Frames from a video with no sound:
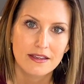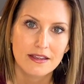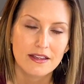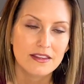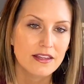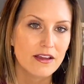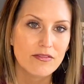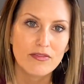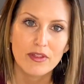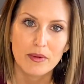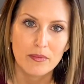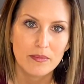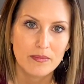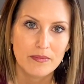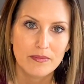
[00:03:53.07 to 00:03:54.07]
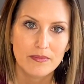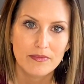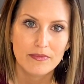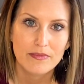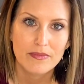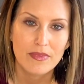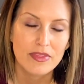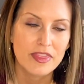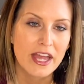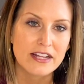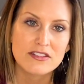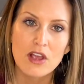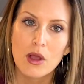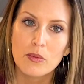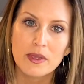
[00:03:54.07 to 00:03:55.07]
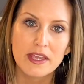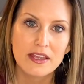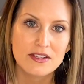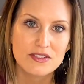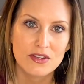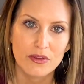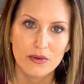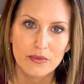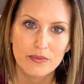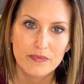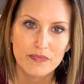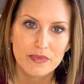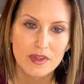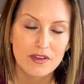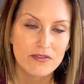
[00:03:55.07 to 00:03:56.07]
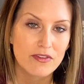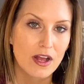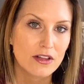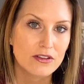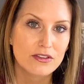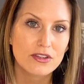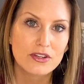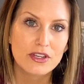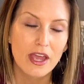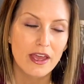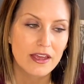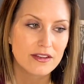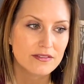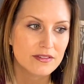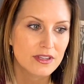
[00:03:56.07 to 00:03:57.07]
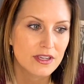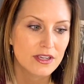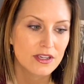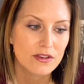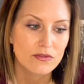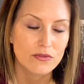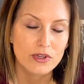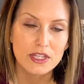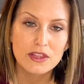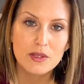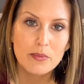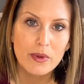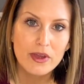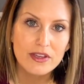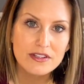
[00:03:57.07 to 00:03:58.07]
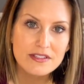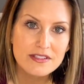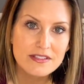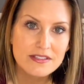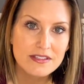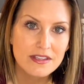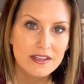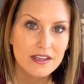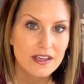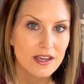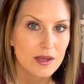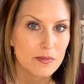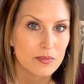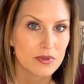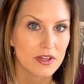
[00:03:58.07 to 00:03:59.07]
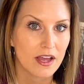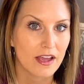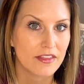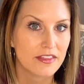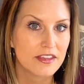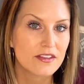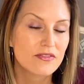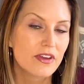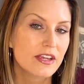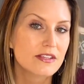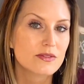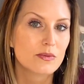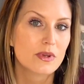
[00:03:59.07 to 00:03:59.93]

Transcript: Love them. That's all we can do. Follow your gut, read the books, apply the advice when